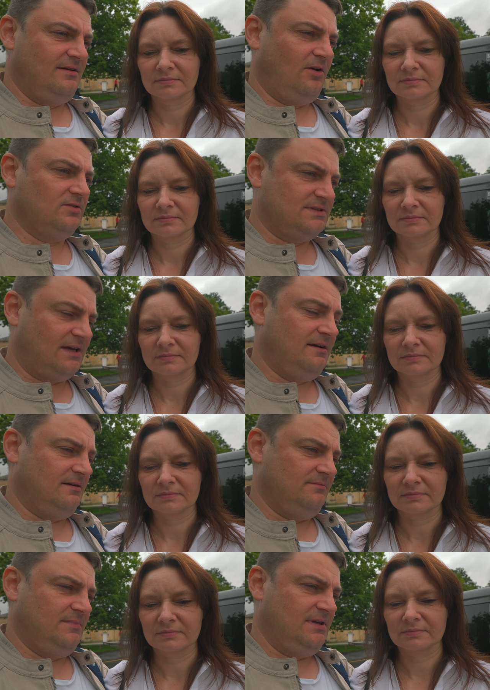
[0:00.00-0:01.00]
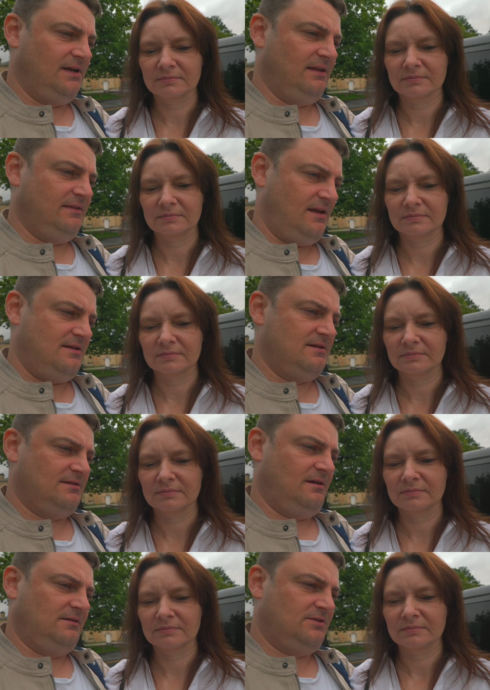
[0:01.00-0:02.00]
Speaker 1: on time, and they
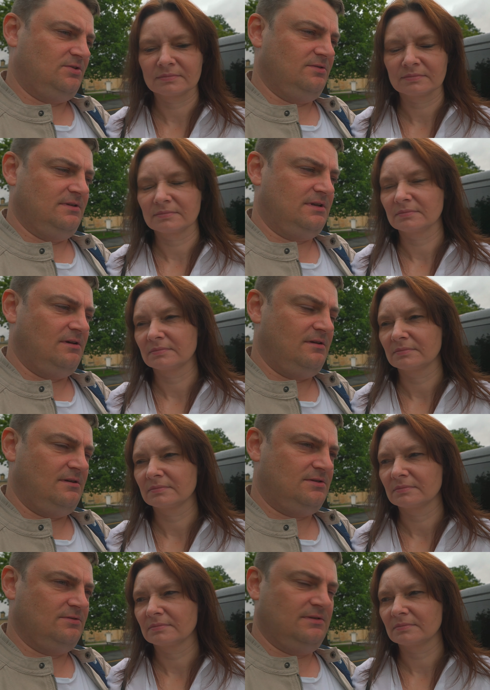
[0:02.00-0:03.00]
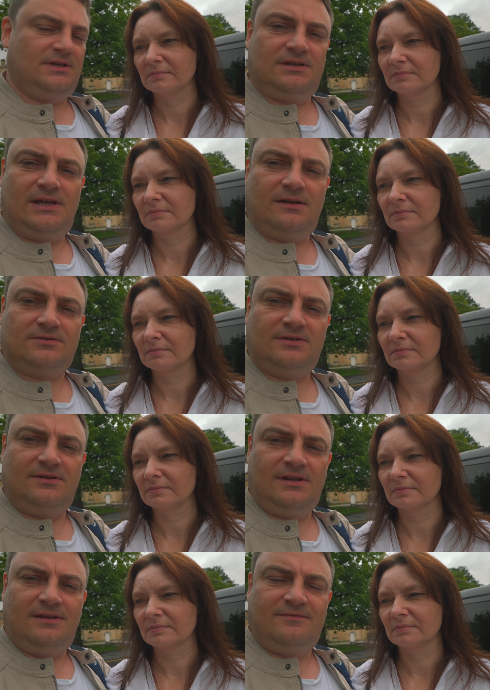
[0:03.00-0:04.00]
decided to shut the house
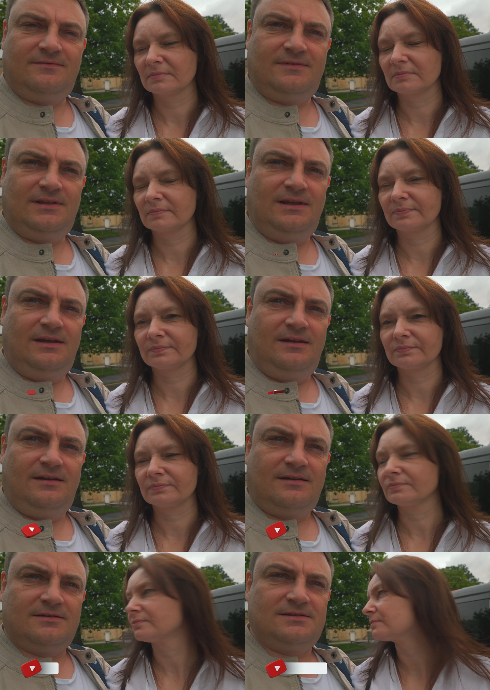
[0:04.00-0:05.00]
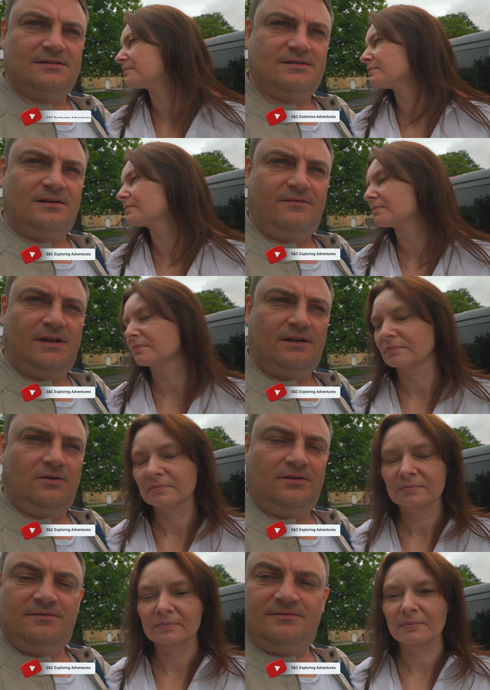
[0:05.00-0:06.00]
early because there's an event on.